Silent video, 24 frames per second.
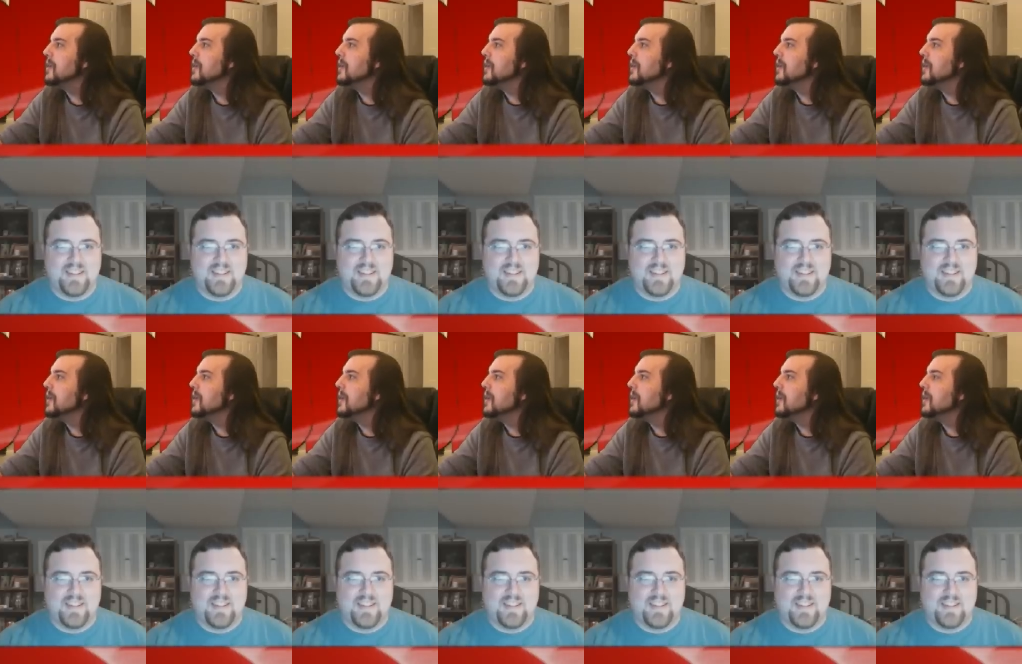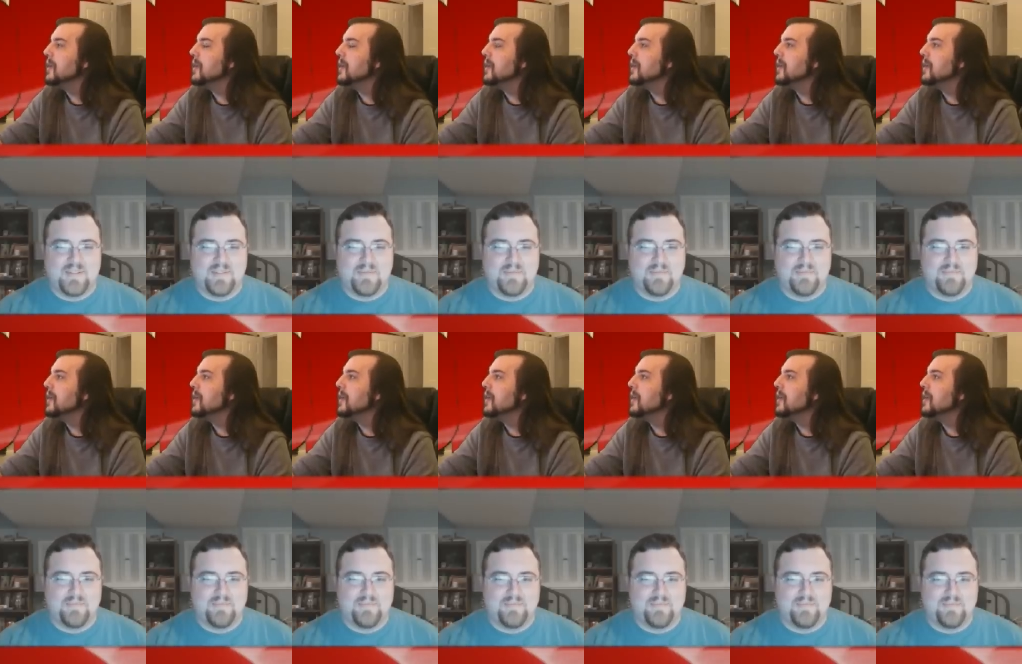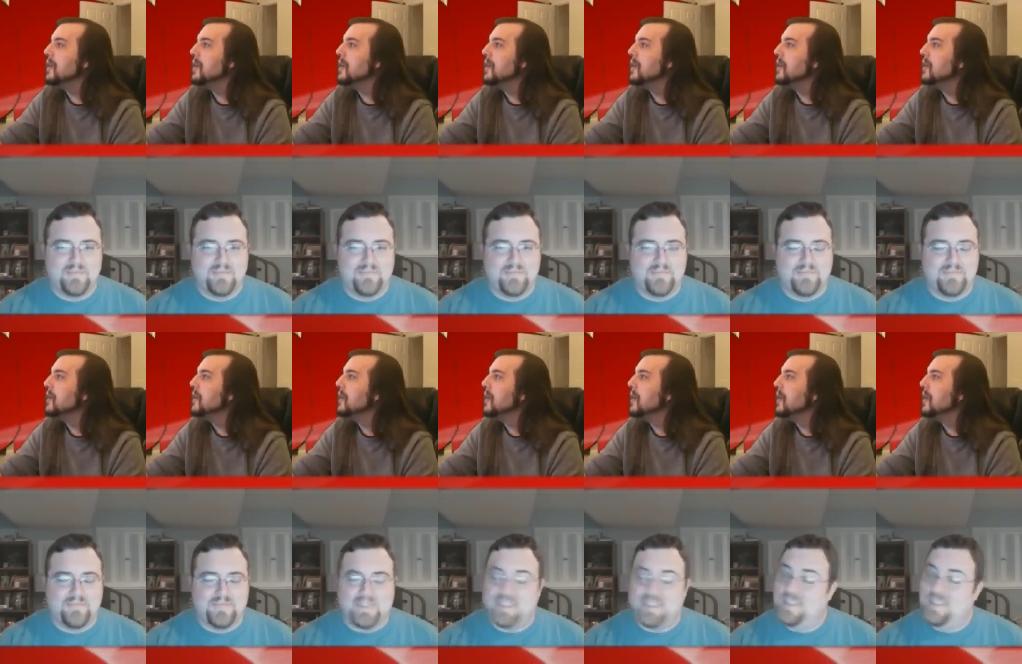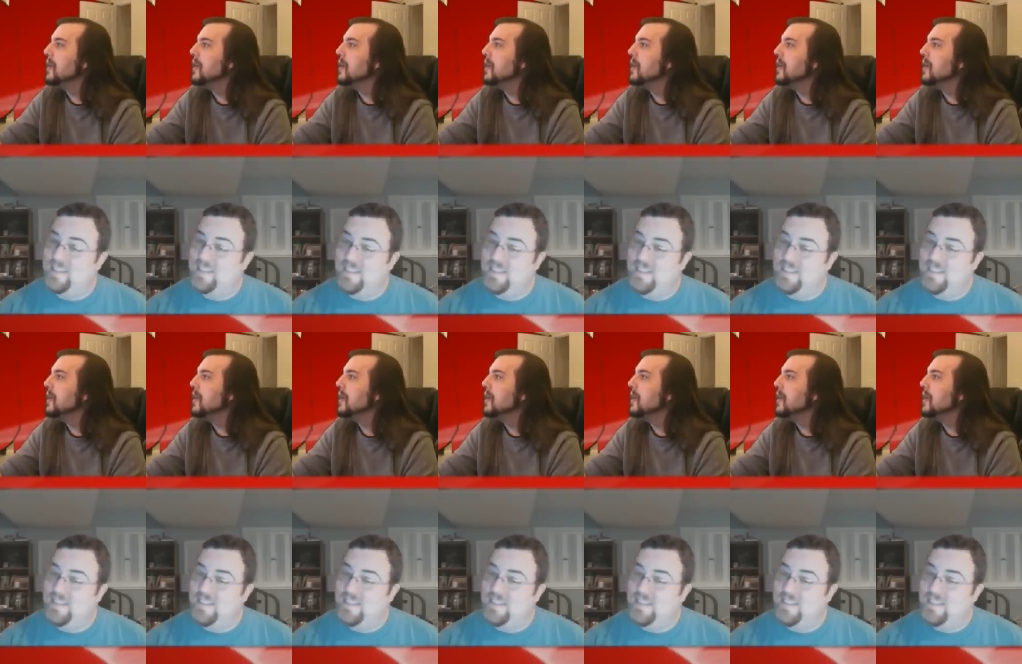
Nobody speaks.